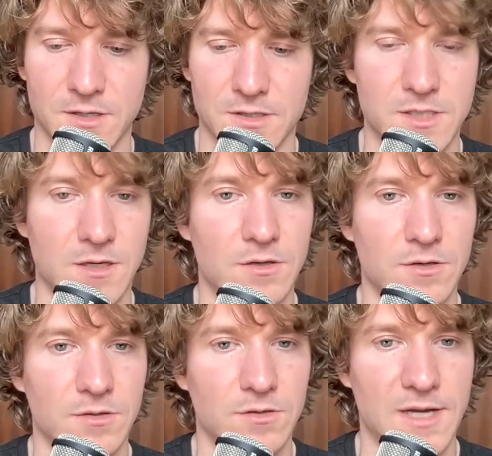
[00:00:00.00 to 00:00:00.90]

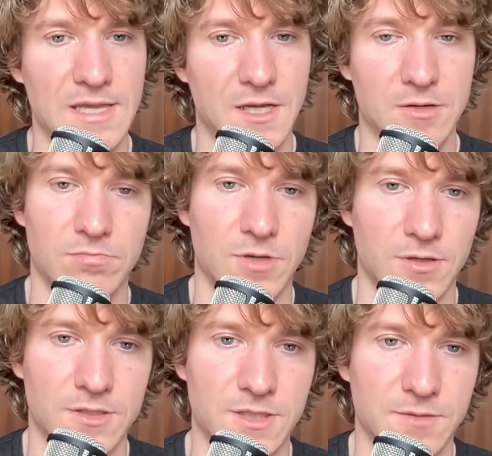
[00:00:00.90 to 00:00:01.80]
So I think,
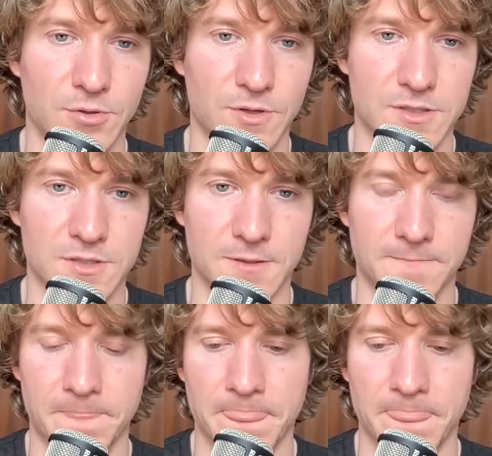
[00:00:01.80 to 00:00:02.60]
it's important to